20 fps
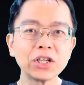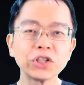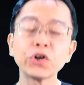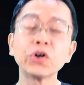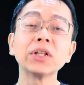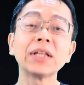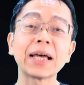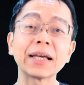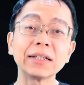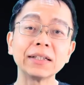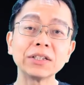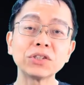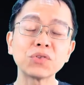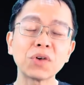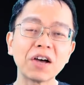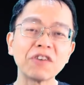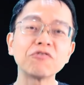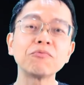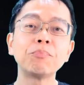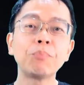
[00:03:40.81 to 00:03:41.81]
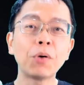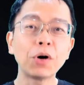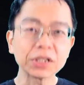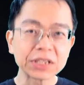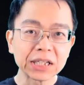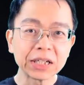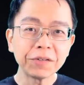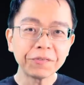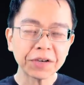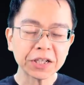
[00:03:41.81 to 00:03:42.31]
you're likely to have
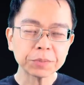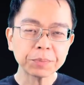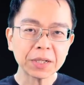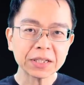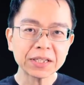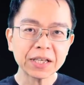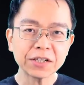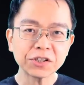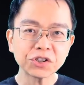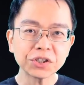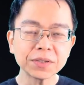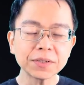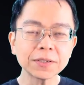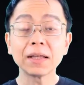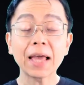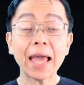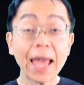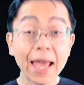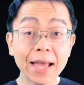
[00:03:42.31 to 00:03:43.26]
positive expectations.